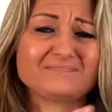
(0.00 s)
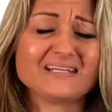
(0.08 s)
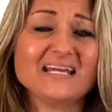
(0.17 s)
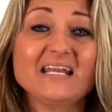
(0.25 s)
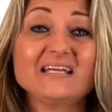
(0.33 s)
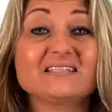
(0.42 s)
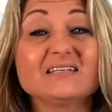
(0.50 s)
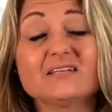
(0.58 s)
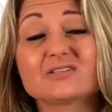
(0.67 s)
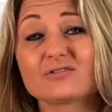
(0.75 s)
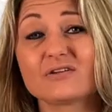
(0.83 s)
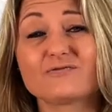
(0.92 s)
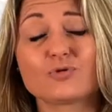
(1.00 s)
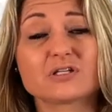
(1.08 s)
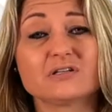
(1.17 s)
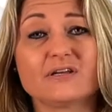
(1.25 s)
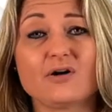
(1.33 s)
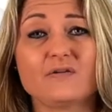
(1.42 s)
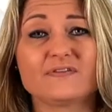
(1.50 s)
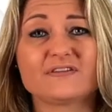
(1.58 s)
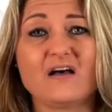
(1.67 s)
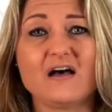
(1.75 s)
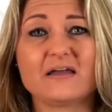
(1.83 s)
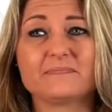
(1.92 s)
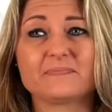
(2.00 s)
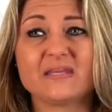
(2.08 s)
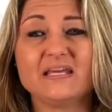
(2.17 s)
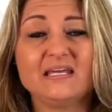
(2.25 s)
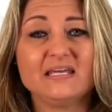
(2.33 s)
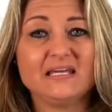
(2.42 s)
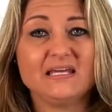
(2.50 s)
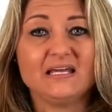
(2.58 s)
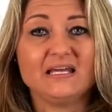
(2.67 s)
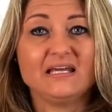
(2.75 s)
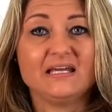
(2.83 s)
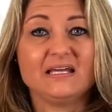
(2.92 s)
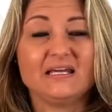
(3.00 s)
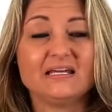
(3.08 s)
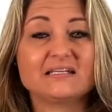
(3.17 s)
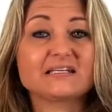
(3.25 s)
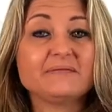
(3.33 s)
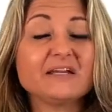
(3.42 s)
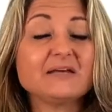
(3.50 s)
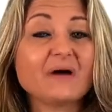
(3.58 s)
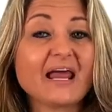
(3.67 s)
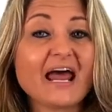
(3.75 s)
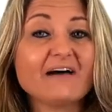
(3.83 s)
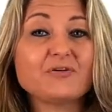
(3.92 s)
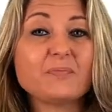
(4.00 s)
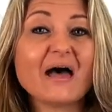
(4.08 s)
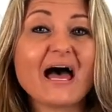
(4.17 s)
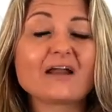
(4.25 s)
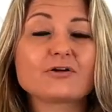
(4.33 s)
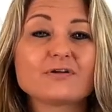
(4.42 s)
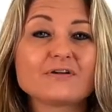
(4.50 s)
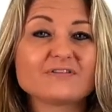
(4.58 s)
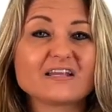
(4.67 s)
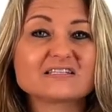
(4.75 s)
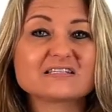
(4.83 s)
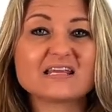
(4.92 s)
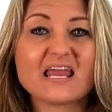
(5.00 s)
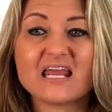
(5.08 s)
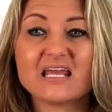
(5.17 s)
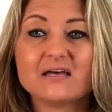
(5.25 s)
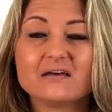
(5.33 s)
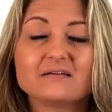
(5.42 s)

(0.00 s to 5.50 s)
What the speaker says: and I see this unfortunately all the time, is somebody might have a pattern of, let's say,